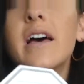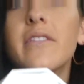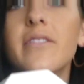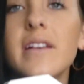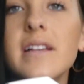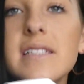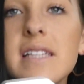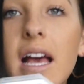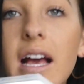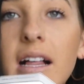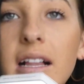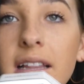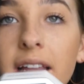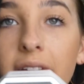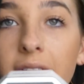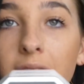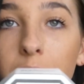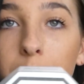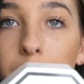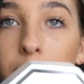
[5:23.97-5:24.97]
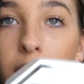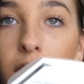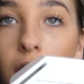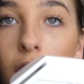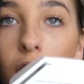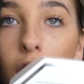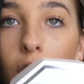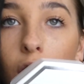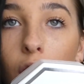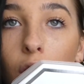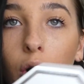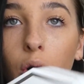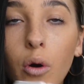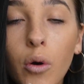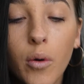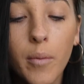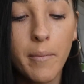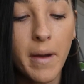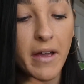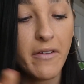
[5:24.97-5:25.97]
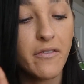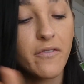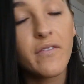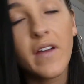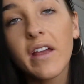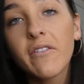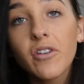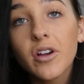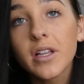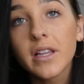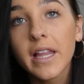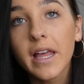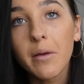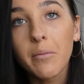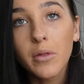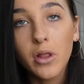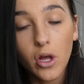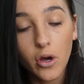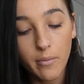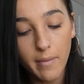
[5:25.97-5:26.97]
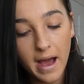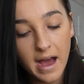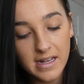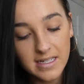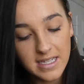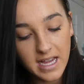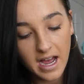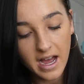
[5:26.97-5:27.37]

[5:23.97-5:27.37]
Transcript: this Glam Glow, my favorite Glam Glow mask.